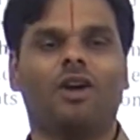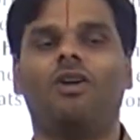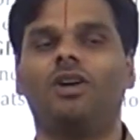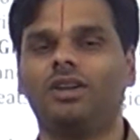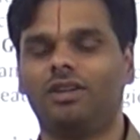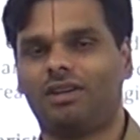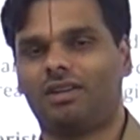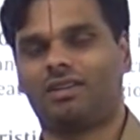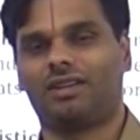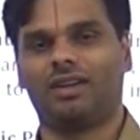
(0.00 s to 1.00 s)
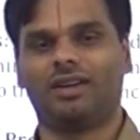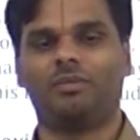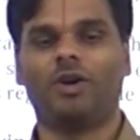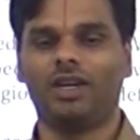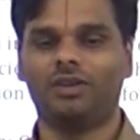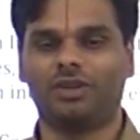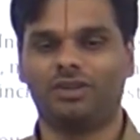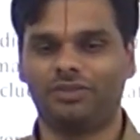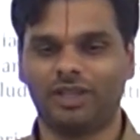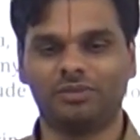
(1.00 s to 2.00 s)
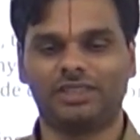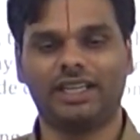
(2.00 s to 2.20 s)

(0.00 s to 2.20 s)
All your Bollywood film